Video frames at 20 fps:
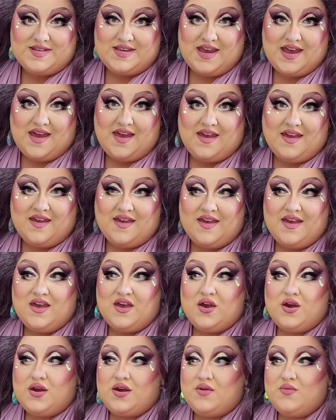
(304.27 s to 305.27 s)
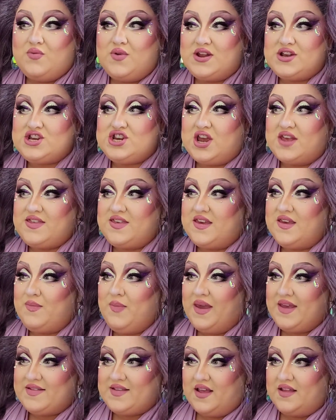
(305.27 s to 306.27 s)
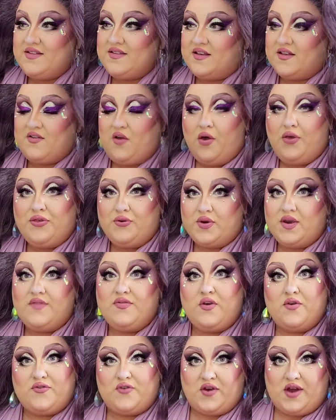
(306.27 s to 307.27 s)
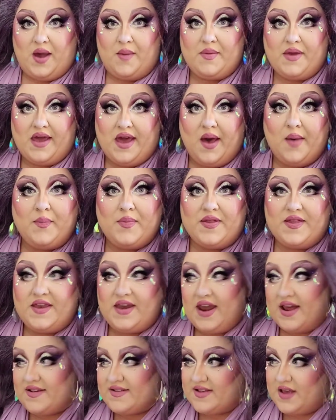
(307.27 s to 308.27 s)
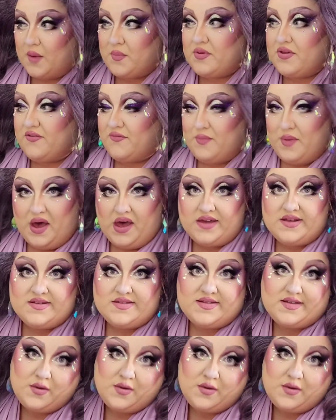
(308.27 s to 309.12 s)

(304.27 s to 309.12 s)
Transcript: Day, which I think makes sense because all three of those are coming up in the next couple of months.